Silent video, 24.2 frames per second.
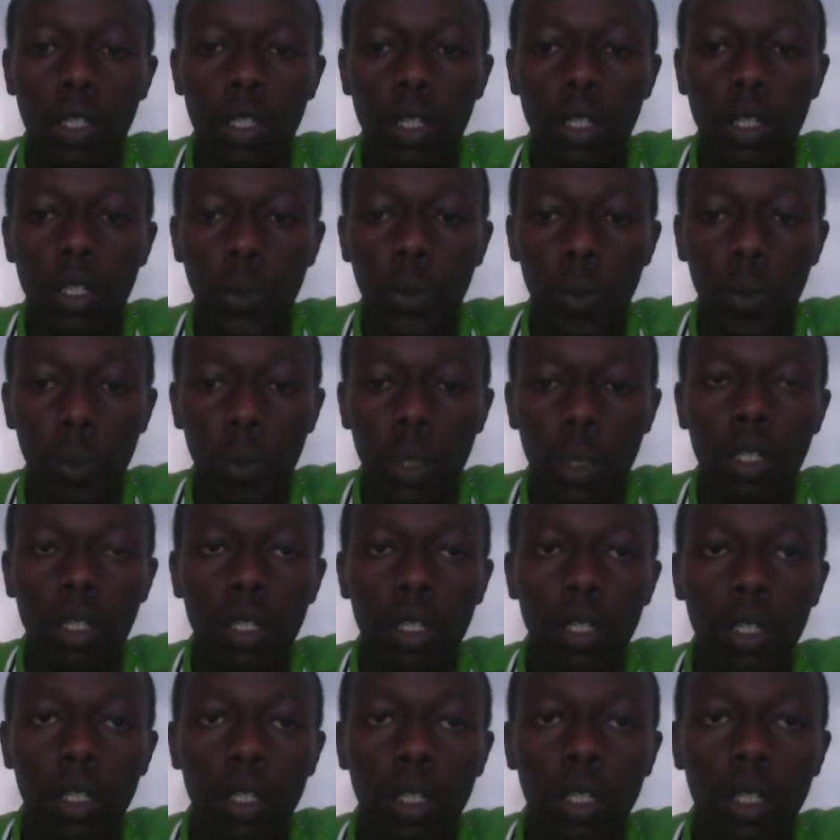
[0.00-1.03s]
they
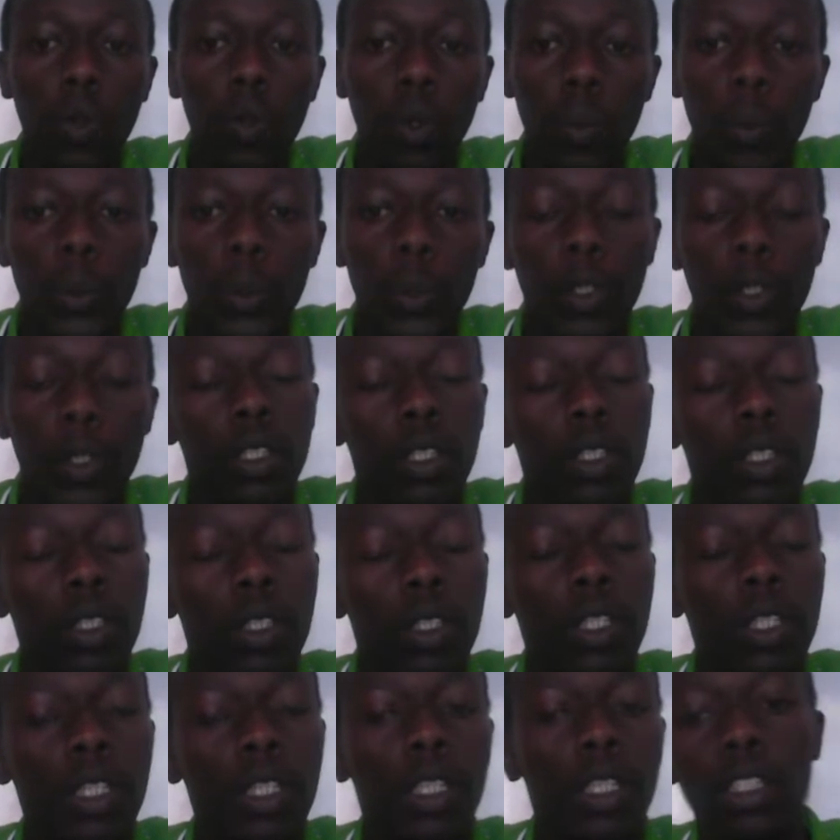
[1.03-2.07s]
normally
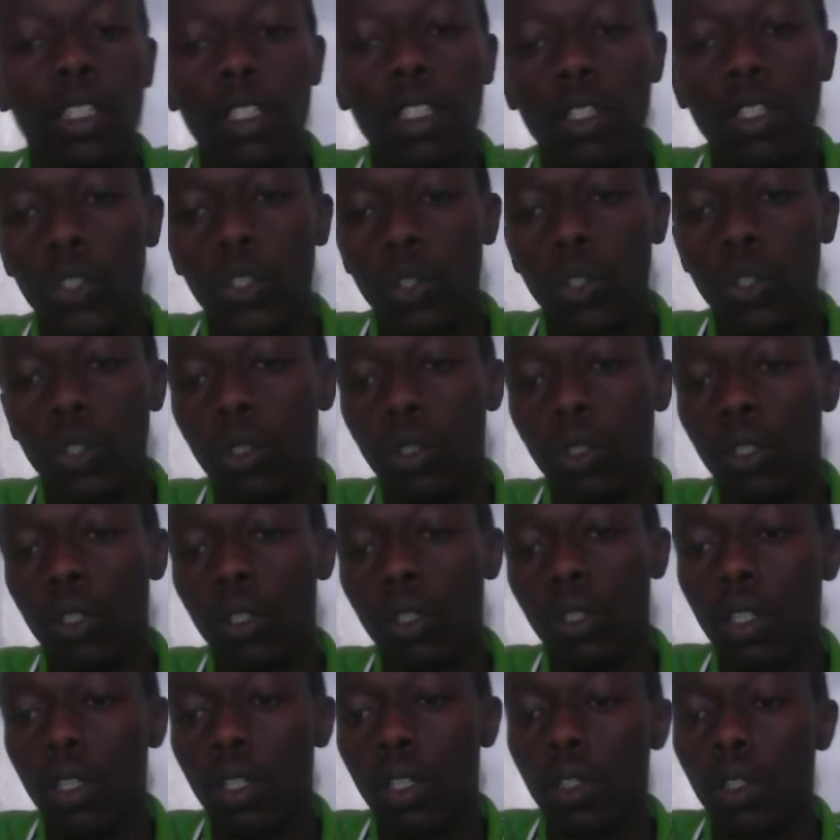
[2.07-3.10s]
incorporate international
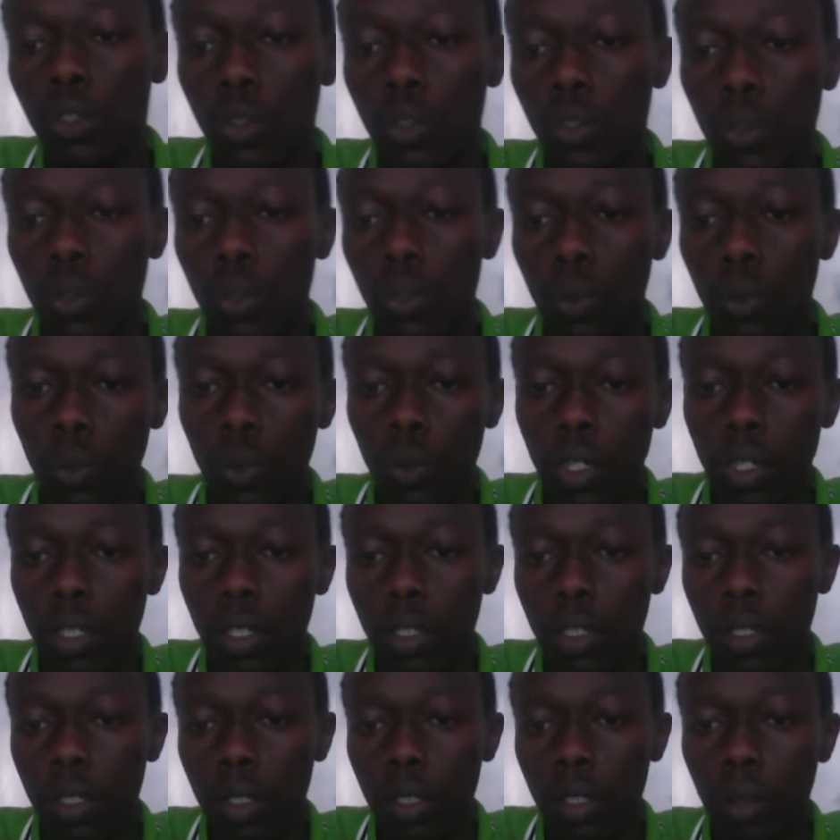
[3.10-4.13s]

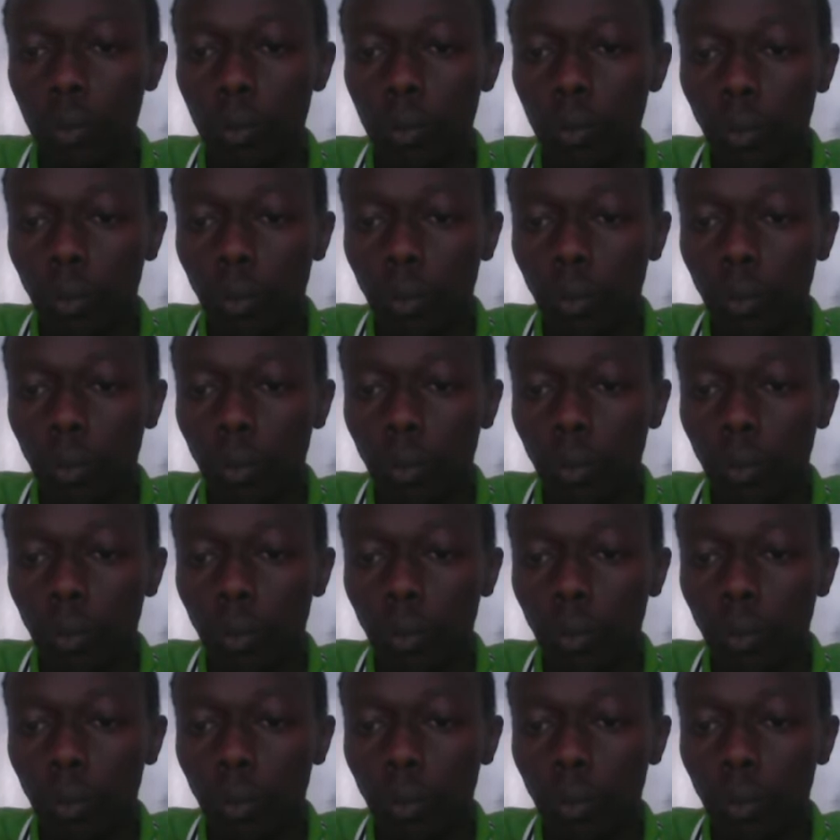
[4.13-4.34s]
students.